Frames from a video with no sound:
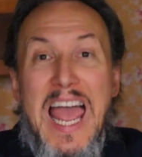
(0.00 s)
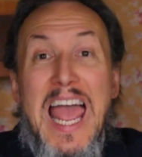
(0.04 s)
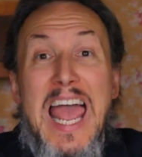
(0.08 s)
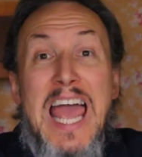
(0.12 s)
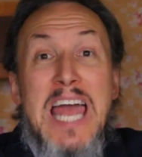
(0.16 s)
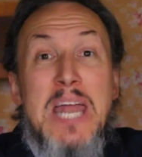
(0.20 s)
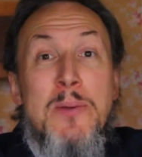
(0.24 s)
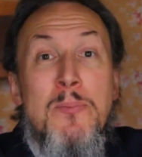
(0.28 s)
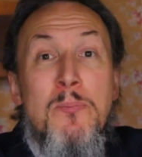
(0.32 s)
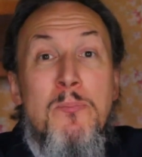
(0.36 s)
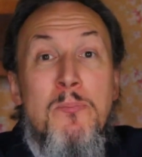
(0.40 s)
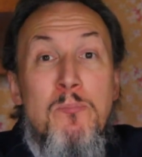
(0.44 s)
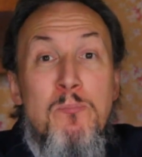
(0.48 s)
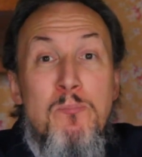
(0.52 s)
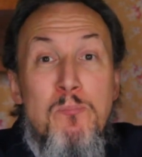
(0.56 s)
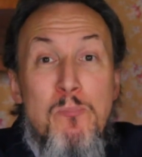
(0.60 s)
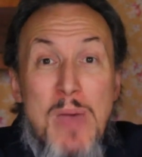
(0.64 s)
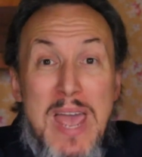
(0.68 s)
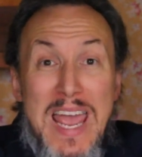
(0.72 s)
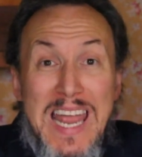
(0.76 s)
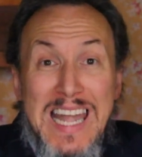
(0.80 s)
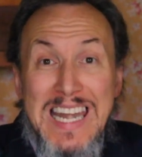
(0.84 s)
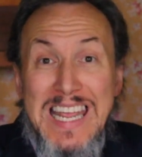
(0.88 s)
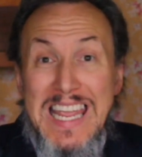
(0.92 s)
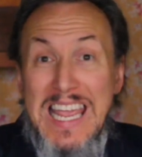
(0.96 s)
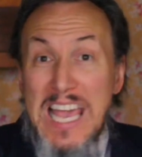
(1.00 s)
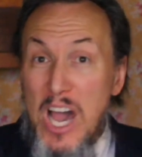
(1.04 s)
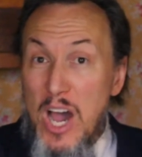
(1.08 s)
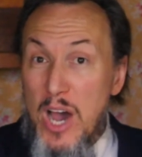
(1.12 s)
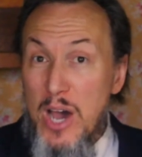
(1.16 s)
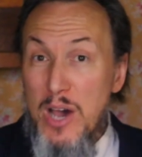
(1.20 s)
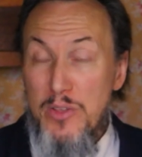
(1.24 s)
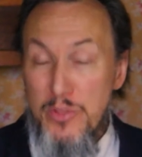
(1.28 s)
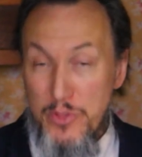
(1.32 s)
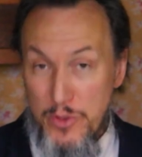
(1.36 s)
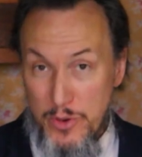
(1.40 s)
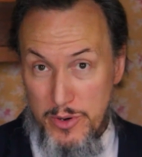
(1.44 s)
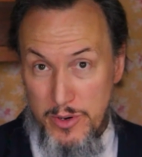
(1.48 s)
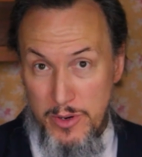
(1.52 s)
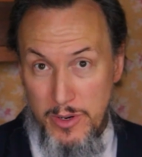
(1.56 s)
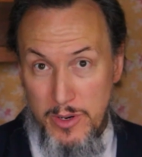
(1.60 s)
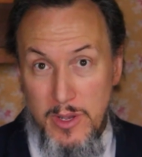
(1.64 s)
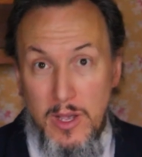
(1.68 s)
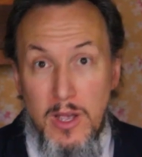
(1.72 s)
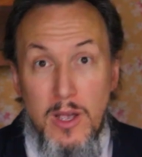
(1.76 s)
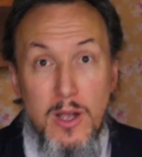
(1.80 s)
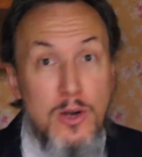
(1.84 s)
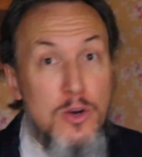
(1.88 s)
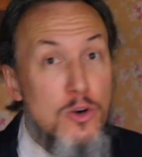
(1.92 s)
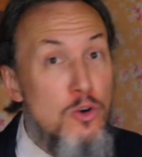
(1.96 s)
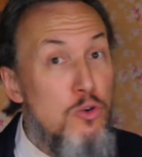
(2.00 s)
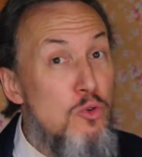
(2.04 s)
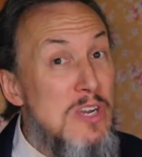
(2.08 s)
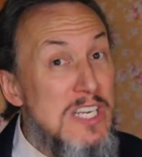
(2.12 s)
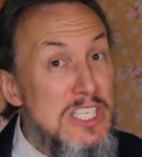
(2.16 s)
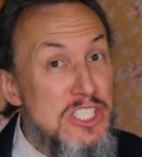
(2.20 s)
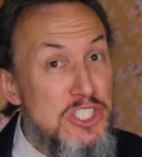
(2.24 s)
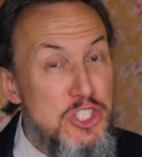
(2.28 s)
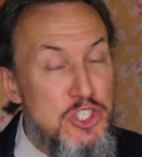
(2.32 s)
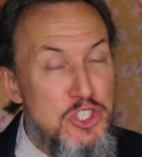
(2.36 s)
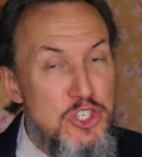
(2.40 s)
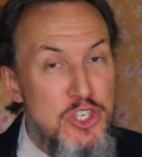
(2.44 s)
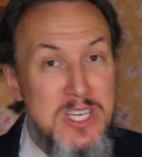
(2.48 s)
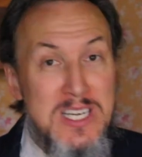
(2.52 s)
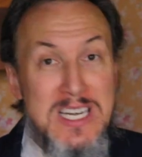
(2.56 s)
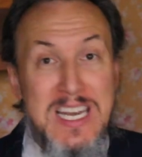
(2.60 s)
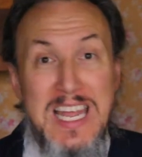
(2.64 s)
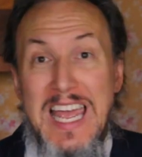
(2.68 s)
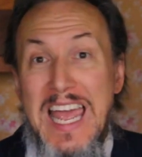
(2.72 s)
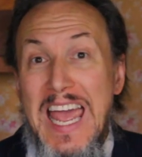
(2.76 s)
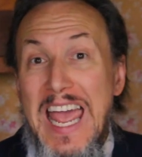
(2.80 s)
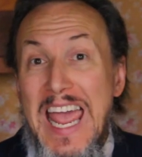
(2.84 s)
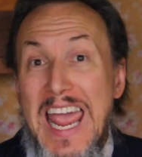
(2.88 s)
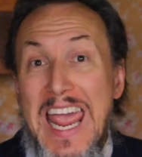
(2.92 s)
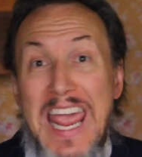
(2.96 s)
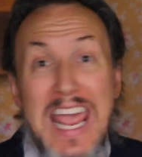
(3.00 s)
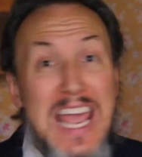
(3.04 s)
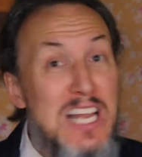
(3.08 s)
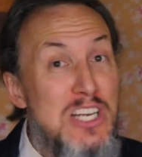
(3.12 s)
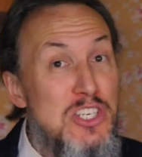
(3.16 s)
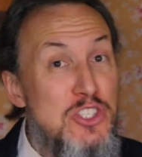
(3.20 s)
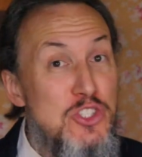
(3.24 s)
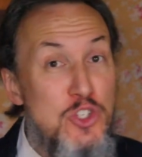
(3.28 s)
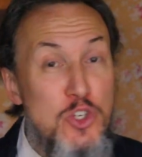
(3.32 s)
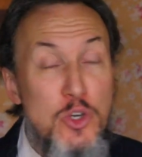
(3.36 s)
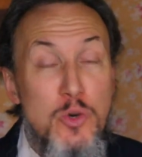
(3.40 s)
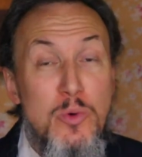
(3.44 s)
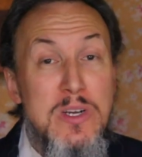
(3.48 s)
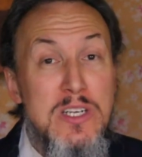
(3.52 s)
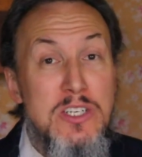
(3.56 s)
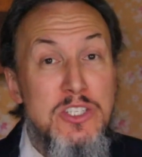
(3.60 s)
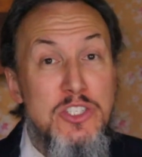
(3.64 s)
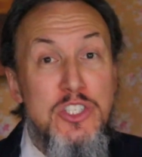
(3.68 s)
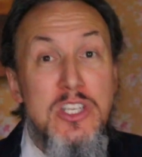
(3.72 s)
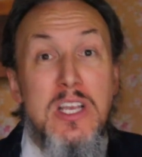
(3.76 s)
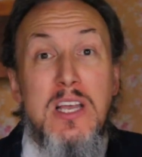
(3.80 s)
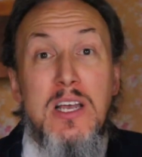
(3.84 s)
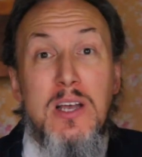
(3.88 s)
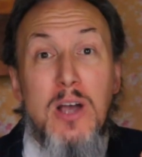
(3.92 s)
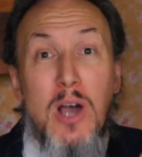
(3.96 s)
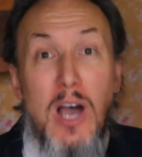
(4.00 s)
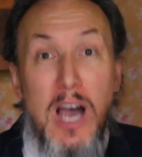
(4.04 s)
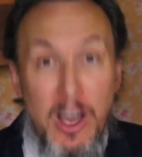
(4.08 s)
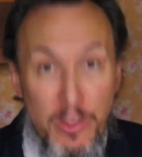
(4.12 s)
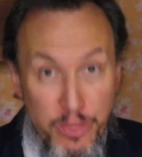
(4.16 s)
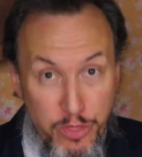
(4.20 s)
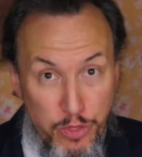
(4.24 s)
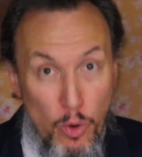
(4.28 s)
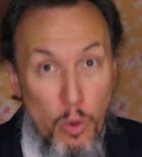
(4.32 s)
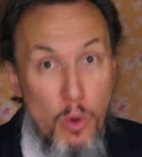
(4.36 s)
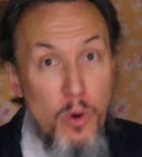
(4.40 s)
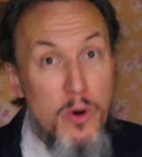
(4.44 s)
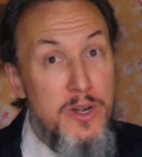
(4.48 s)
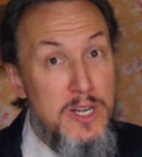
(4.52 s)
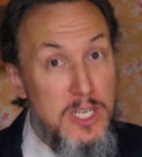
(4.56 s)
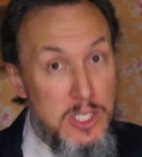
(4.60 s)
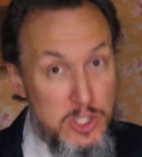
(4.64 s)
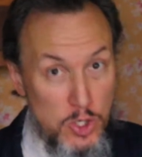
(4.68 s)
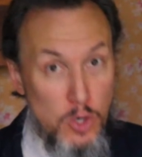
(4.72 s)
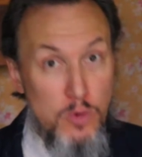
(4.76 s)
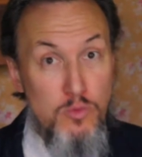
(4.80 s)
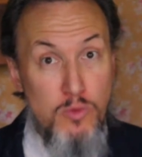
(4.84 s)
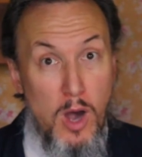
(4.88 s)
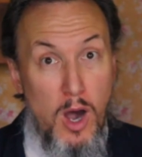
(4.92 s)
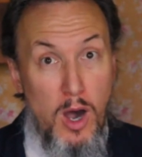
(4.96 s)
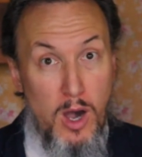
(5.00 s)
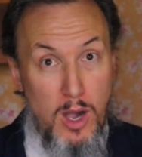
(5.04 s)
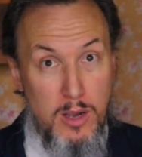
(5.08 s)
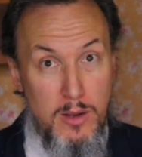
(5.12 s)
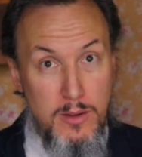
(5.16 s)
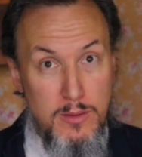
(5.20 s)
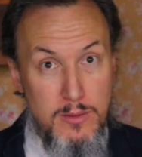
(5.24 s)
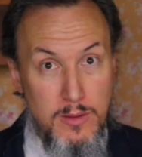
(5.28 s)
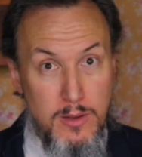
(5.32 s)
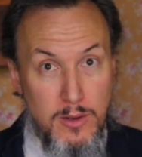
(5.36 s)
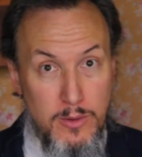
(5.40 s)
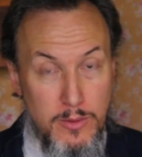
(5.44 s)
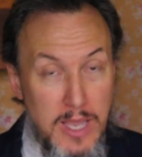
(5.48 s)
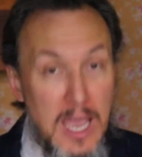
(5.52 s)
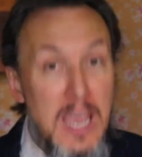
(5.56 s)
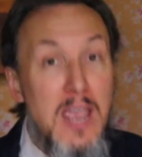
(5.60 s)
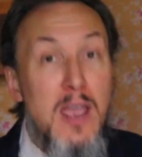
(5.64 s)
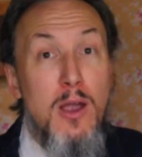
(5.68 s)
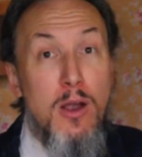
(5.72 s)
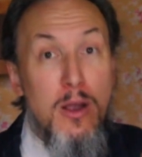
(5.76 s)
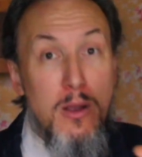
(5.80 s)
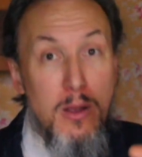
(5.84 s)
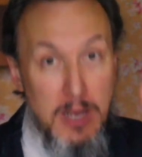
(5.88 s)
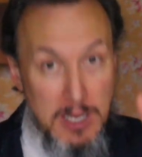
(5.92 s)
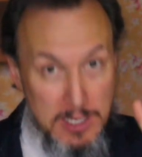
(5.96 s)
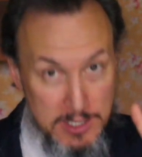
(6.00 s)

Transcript: and many other Christian and Jewish authorities are wrong, okay?